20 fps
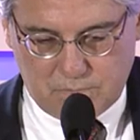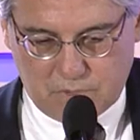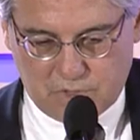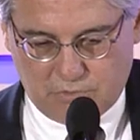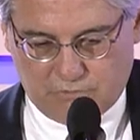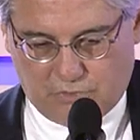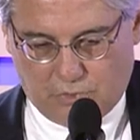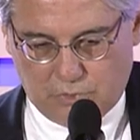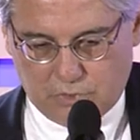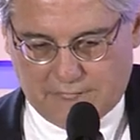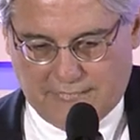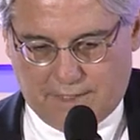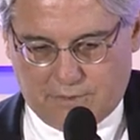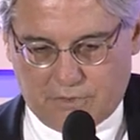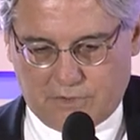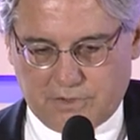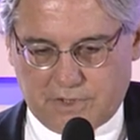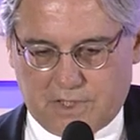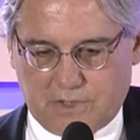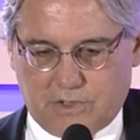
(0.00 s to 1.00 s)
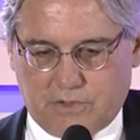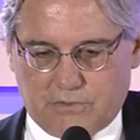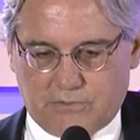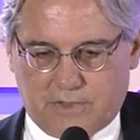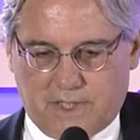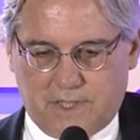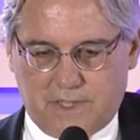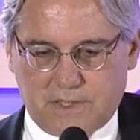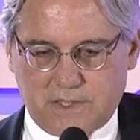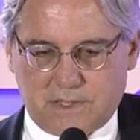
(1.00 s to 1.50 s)
rolled out
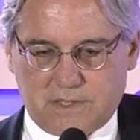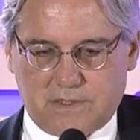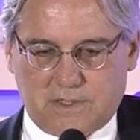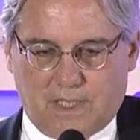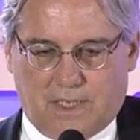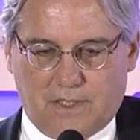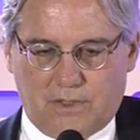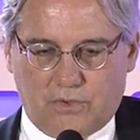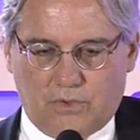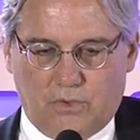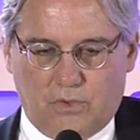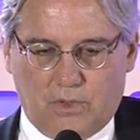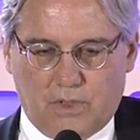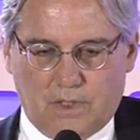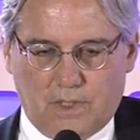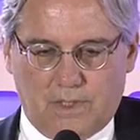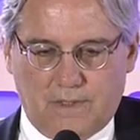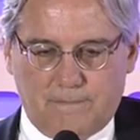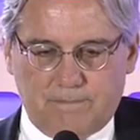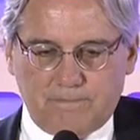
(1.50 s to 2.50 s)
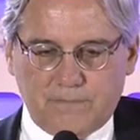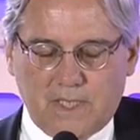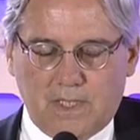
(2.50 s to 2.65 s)
criticalrace.org.